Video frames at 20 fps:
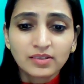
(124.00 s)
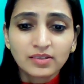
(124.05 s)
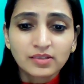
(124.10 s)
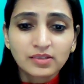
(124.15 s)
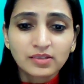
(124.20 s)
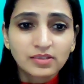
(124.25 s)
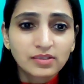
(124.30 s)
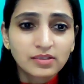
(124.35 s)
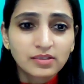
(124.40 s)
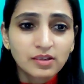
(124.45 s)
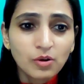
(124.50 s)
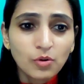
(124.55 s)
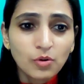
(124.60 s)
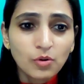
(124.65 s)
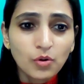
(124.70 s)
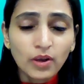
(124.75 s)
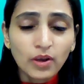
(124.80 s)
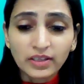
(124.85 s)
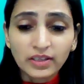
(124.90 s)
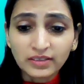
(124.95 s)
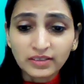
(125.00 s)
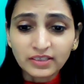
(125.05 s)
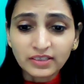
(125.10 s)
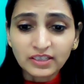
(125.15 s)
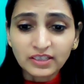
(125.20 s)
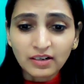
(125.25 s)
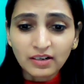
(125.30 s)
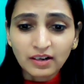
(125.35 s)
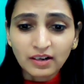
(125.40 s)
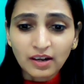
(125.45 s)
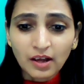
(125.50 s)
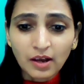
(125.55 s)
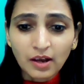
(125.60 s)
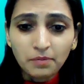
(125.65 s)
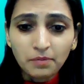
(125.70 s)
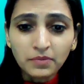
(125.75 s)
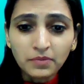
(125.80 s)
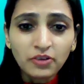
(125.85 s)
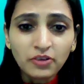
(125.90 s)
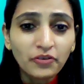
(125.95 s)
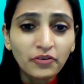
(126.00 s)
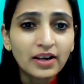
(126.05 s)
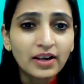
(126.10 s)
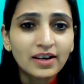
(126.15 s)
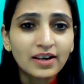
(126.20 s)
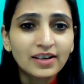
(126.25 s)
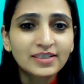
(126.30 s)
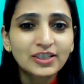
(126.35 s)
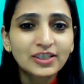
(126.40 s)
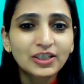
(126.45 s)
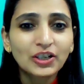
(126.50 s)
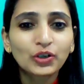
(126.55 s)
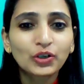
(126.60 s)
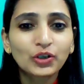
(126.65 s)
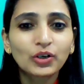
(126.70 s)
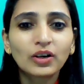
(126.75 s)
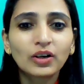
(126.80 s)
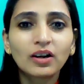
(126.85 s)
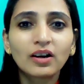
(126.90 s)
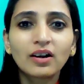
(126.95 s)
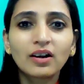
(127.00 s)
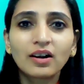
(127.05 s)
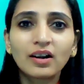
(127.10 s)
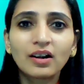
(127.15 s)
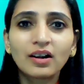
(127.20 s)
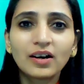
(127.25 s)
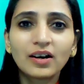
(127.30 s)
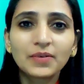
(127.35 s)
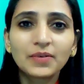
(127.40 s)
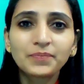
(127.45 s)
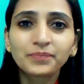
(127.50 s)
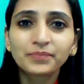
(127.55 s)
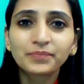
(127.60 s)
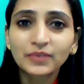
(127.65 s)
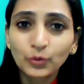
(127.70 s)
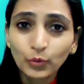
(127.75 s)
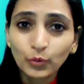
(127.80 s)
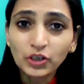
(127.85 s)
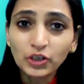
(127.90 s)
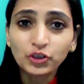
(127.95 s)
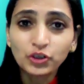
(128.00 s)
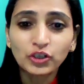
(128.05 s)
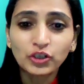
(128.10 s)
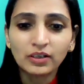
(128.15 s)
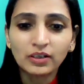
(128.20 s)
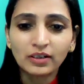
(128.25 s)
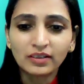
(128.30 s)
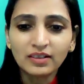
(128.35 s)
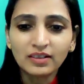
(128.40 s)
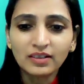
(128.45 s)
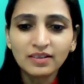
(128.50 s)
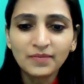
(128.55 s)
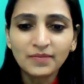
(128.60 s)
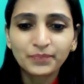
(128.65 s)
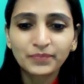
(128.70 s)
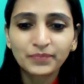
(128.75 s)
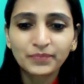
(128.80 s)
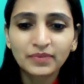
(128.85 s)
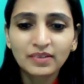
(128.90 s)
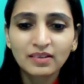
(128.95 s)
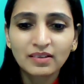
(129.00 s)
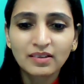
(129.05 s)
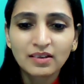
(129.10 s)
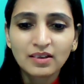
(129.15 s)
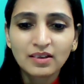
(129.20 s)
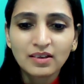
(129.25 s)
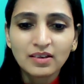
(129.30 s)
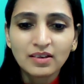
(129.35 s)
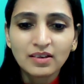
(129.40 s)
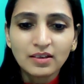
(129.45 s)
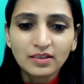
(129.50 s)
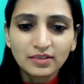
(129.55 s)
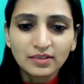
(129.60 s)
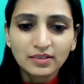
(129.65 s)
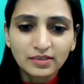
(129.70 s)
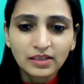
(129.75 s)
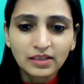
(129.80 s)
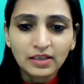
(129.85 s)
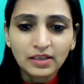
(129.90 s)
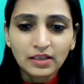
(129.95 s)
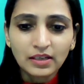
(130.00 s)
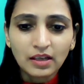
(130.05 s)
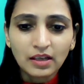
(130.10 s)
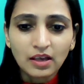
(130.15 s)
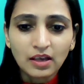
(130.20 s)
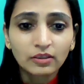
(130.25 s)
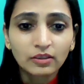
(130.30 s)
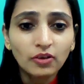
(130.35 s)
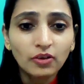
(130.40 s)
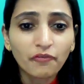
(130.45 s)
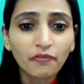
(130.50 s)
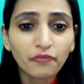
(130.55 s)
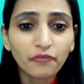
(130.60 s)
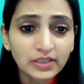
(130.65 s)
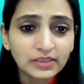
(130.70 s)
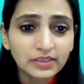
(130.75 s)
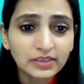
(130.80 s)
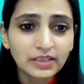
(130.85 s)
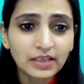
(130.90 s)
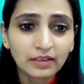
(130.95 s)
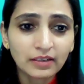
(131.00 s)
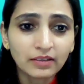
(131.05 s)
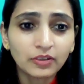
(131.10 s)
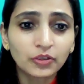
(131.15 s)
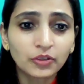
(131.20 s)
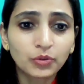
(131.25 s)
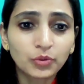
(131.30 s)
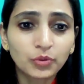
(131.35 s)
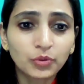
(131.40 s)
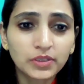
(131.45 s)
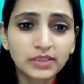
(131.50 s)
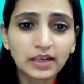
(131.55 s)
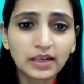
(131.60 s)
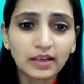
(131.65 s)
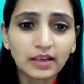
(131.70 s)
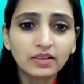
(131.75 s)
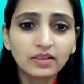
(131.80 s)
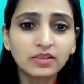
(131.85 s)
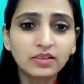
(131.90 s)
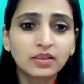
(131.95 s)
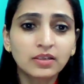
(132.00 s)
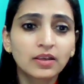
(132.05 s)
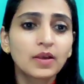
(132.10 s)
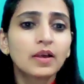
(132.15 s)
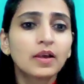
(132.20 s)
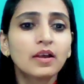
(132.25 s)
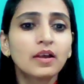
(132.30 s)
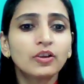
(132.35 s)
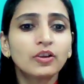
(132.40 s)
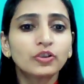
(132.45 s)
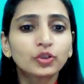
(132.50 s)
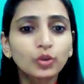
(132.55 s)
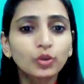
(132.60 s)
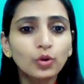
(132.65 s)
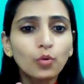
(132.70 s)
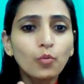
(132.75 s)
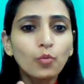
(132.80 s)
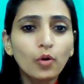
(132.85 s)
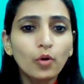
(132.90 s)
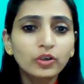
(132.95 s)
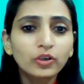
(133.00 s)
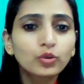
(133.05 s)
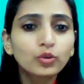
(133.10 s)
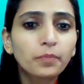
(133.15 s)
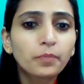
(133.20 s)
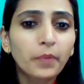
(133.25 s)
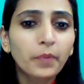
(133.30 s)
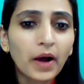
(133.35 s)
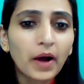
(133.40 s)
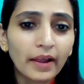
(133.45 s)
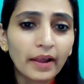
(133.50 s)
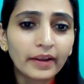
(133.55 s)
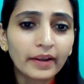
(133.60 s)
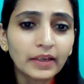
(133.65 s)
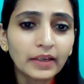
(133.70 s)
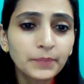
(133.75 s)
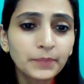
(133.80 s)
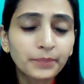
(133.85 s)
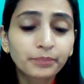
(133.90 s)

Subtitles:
So Instagram, if I answer your question, see, the first thing you said, you want to buy